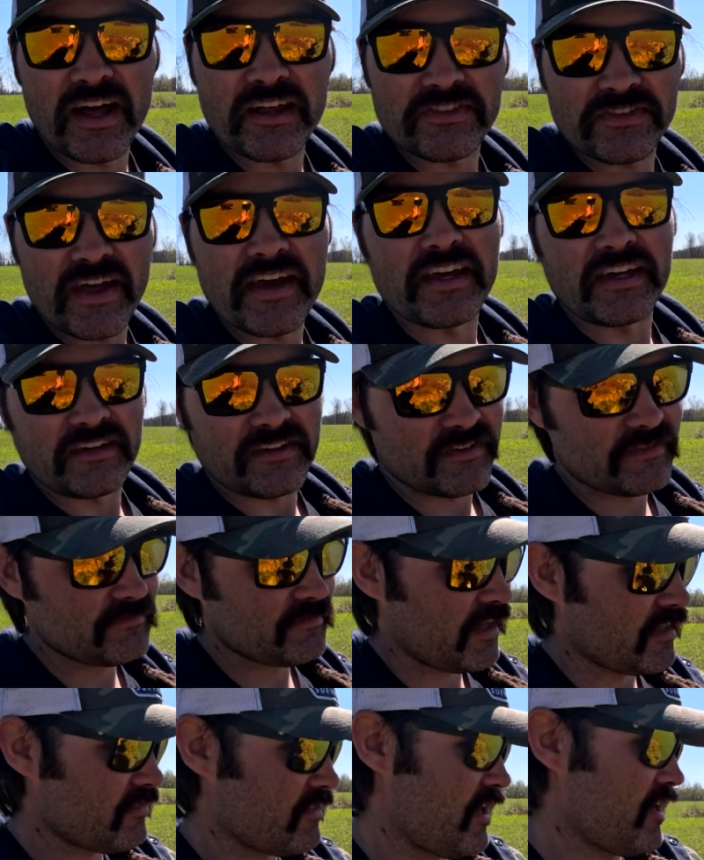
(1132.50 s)
I think.
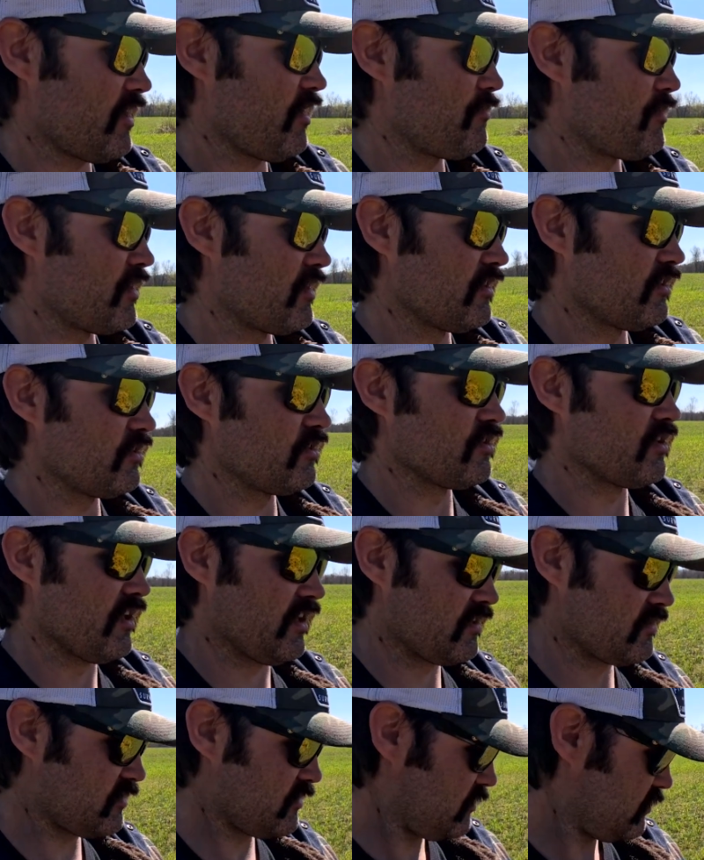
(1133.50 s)
I think I'll be able to do
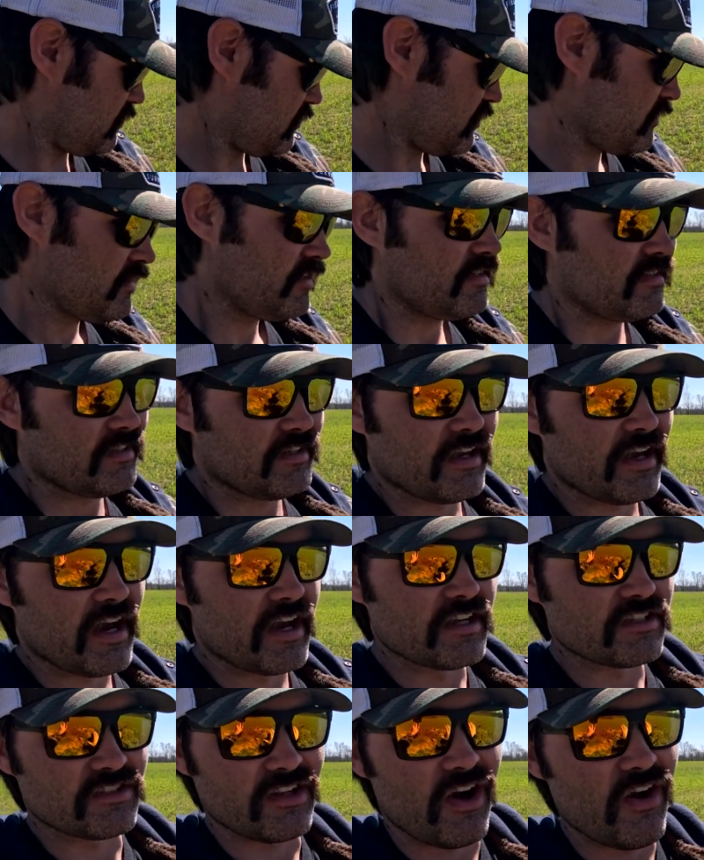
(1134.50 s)
this. Uh,
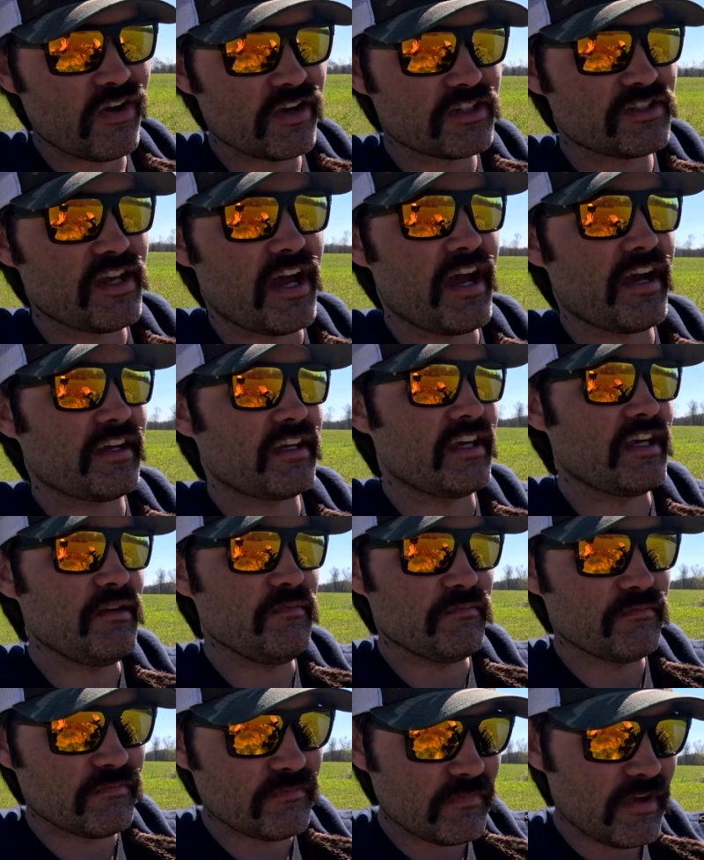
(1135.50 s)
as long as I
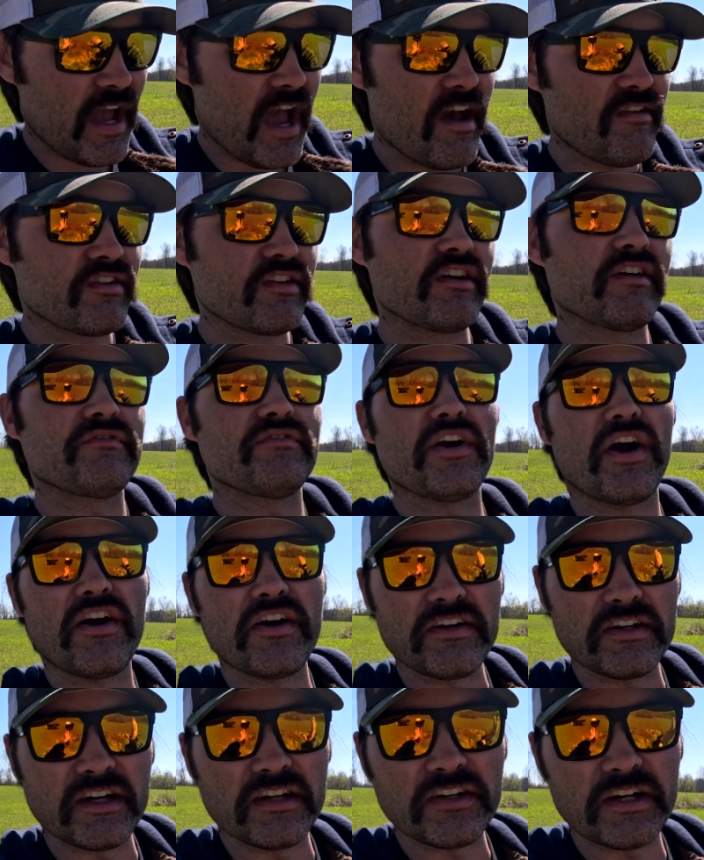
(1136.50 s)
keep having enough
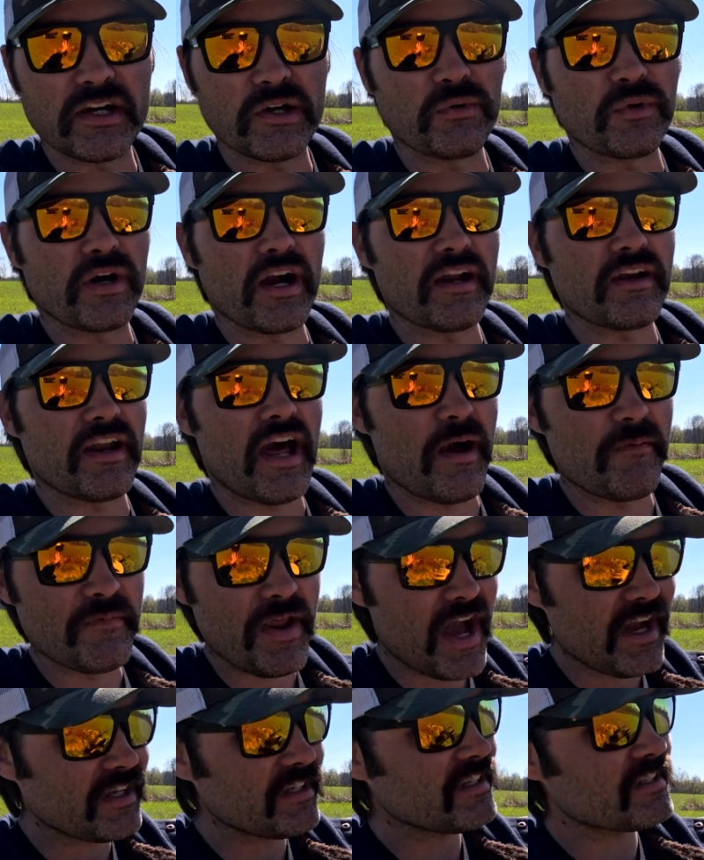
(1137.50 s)
dirt down there where I, am
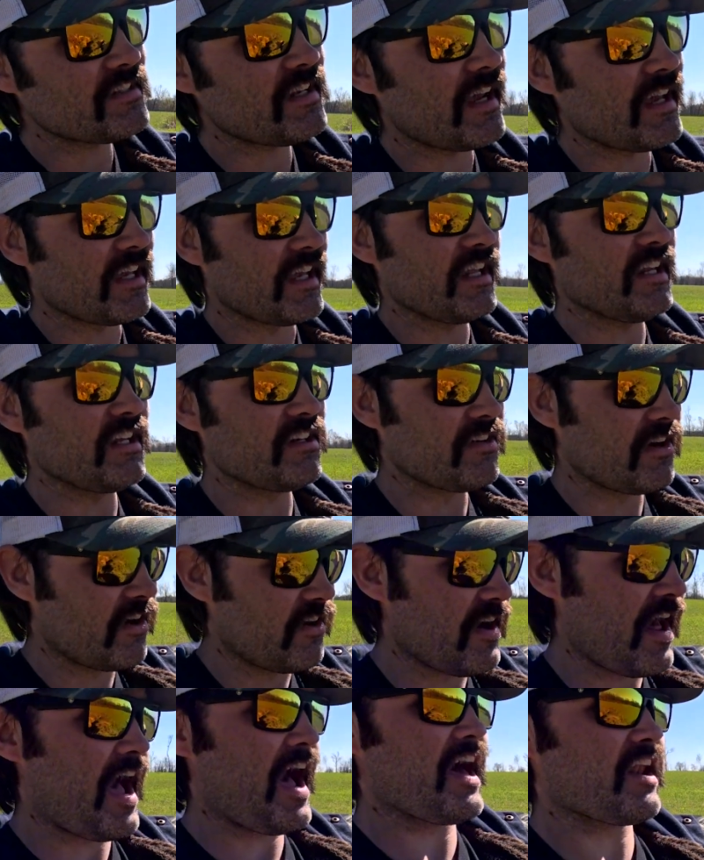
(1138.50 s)
not gonna take any
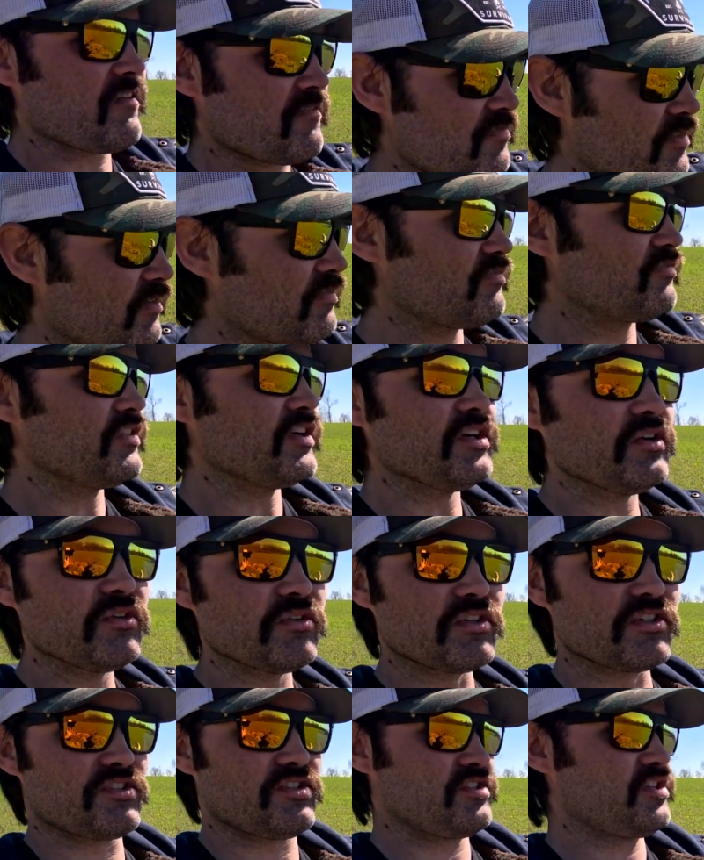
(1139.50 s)
dirt out of the
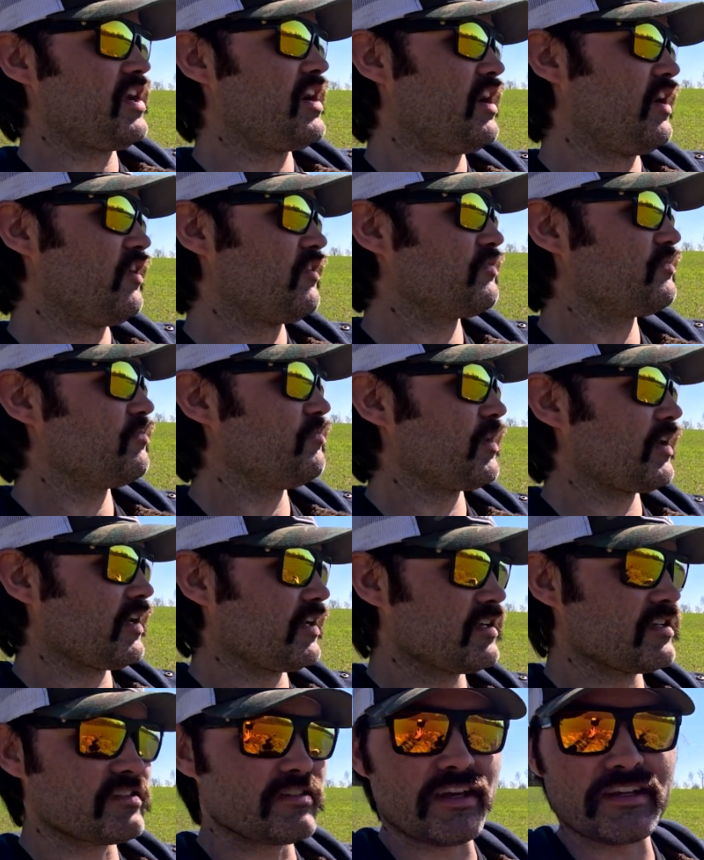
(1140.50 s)
field itself
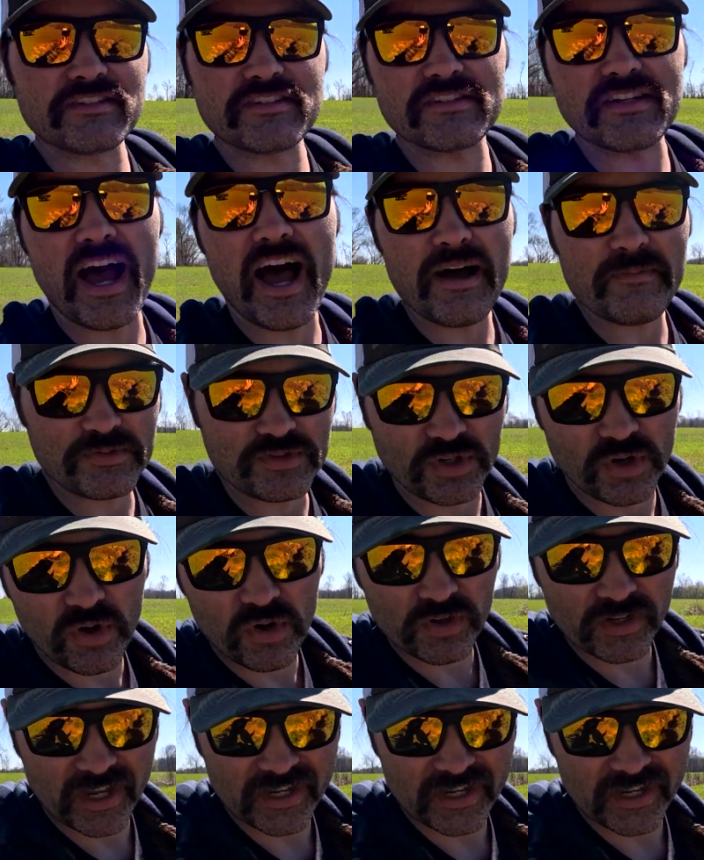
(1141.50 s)
because that's topsoil